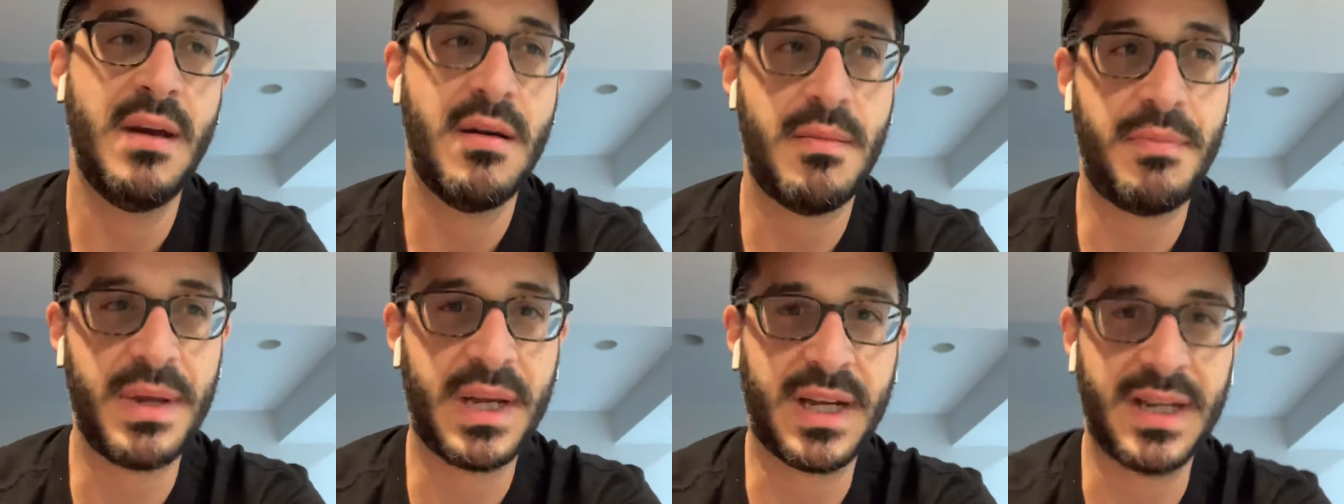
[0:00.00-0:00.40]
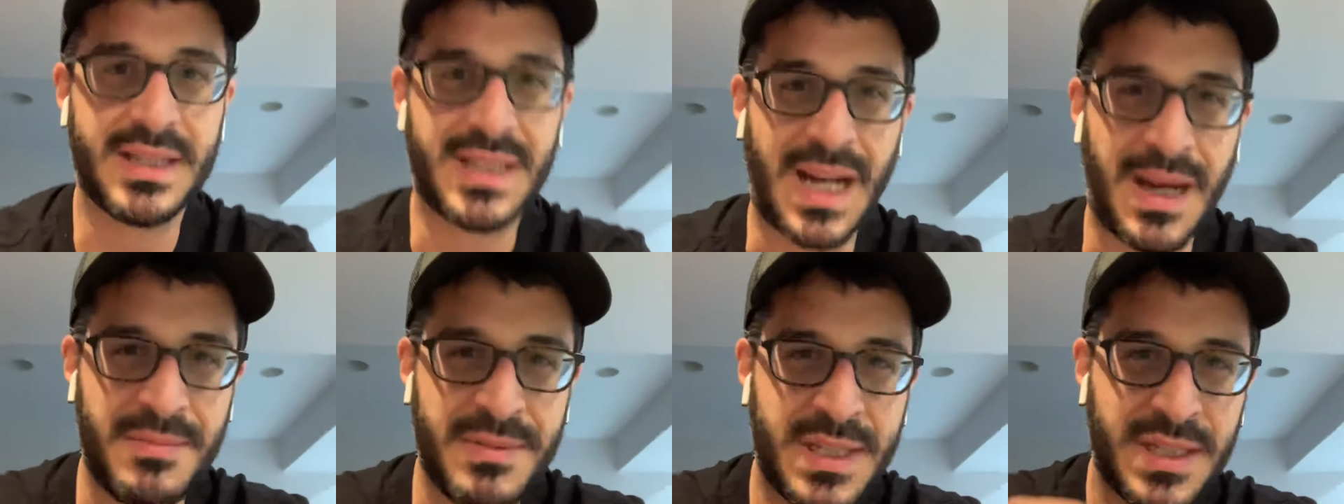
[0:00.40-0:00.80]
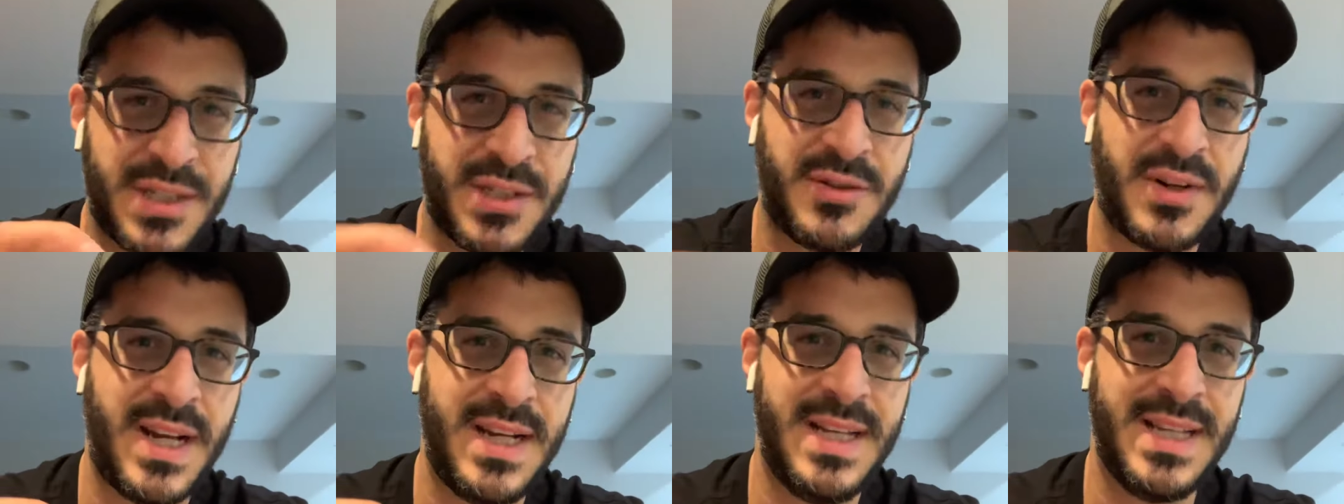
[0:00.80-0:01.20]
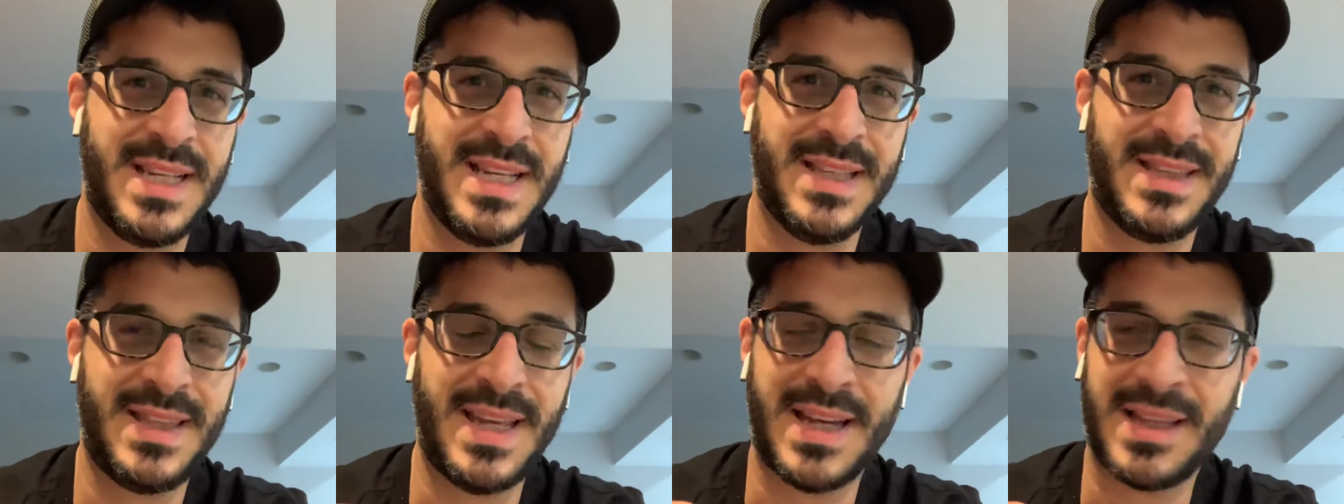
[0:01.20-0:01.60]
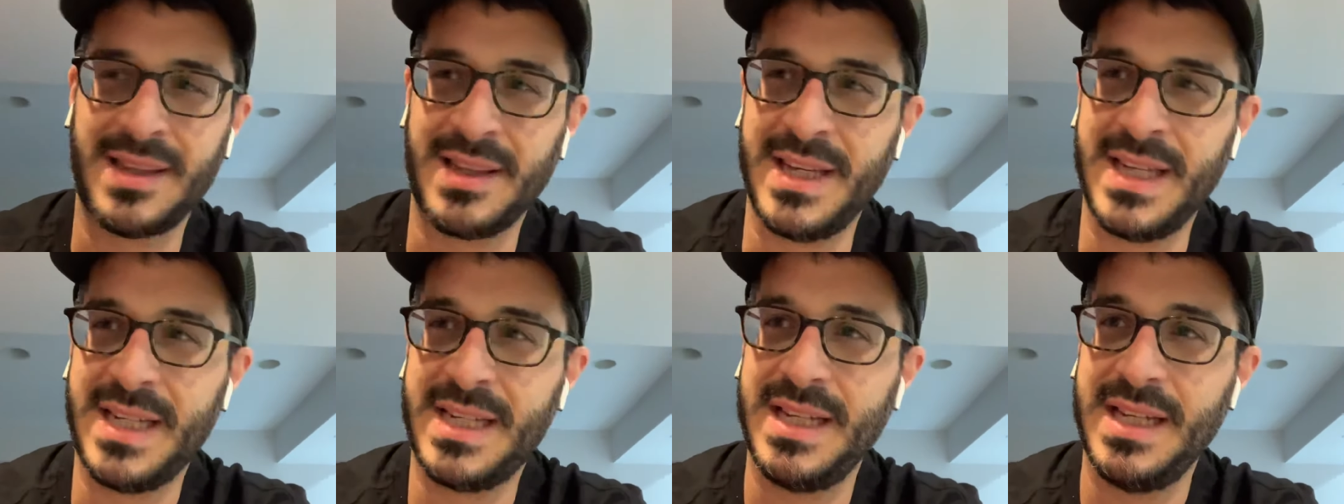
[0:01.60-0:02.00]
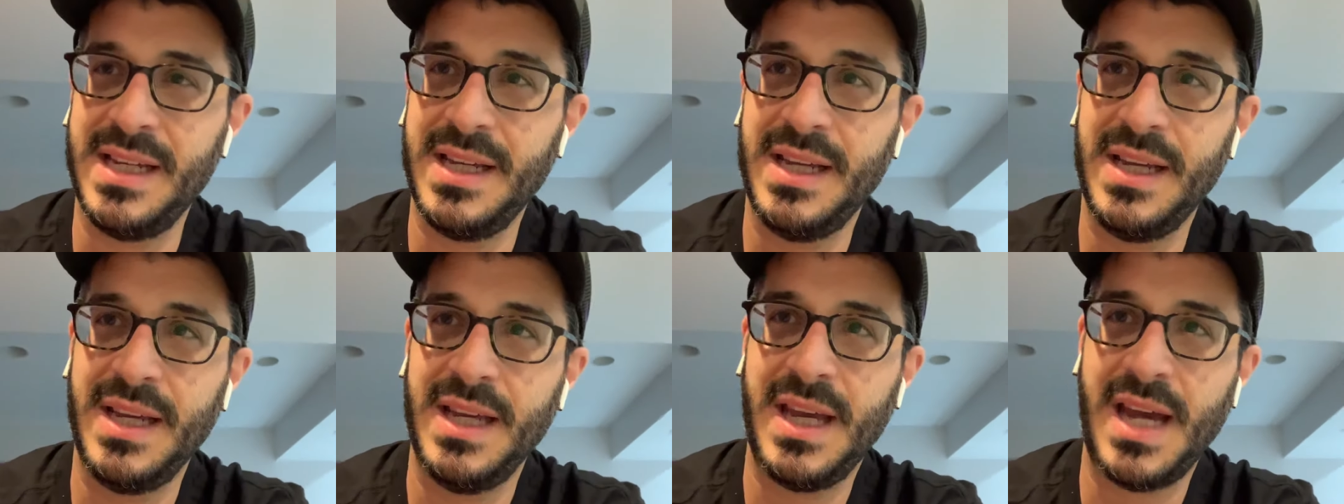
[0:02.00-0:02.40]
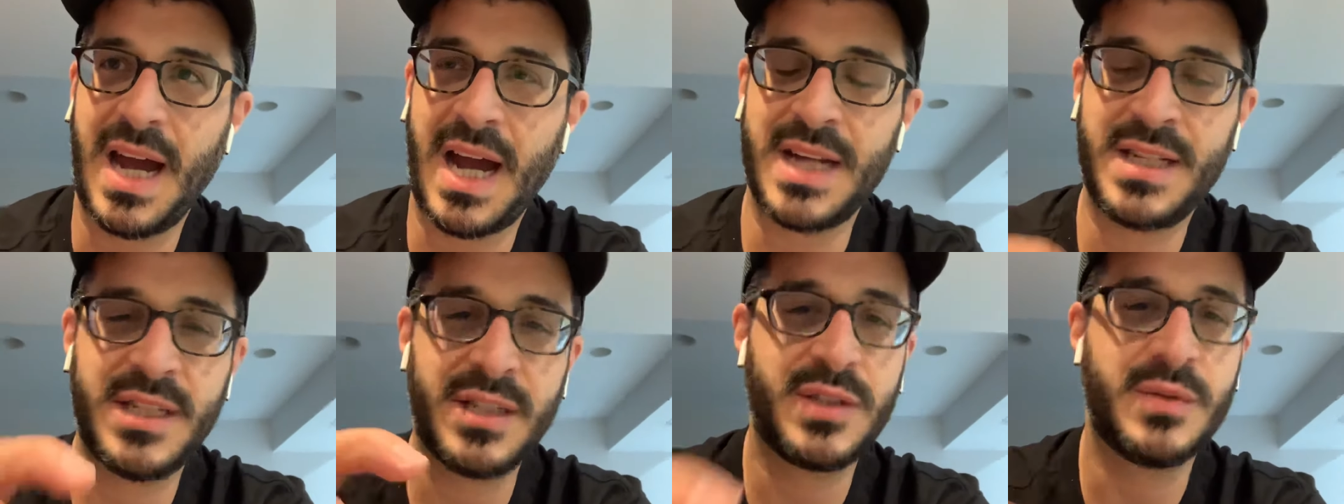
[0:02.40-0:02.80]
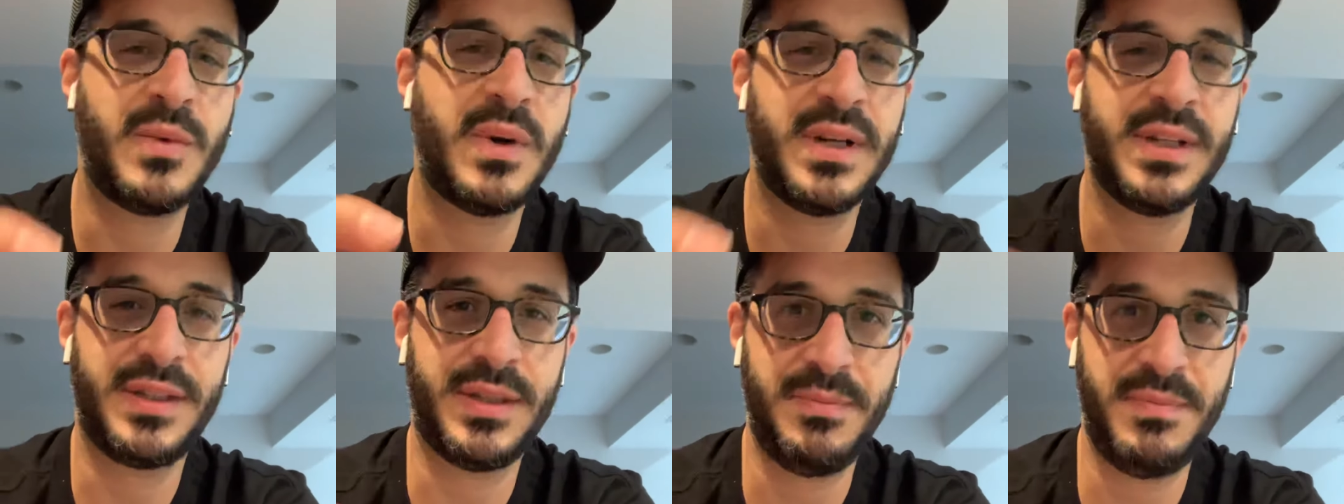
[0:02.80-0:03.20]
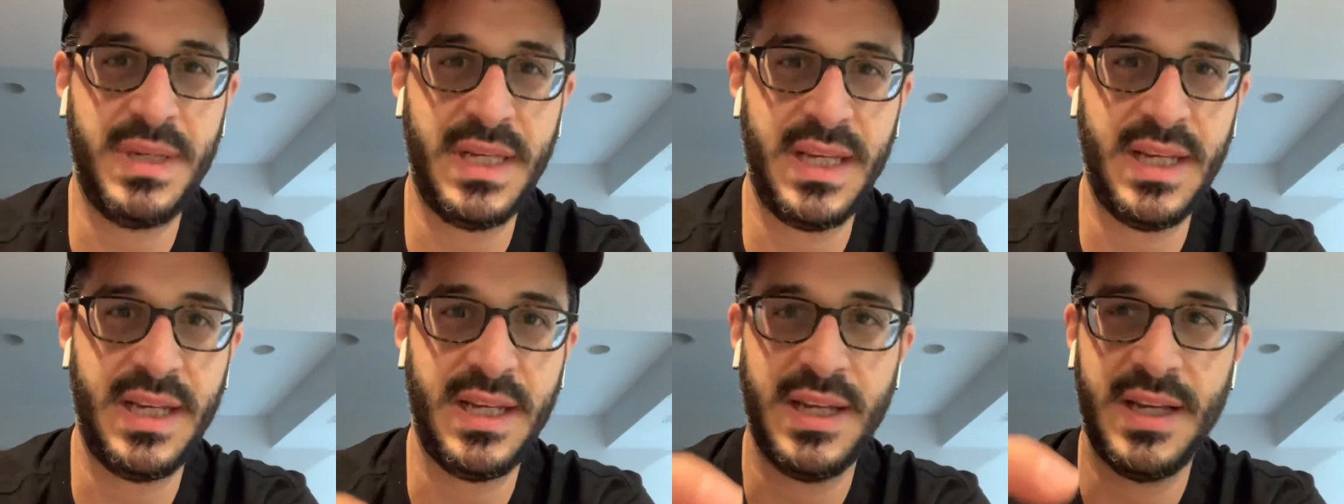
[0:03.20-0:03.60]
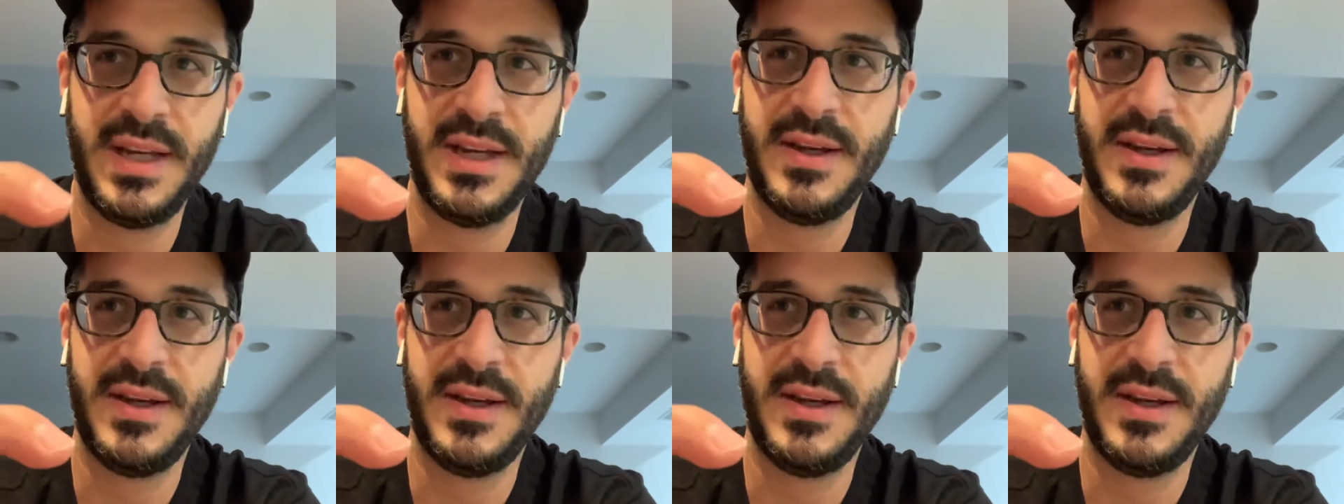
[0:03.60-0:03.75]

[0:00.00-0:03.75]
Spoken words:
because I'm just trying to get that, I just want it to be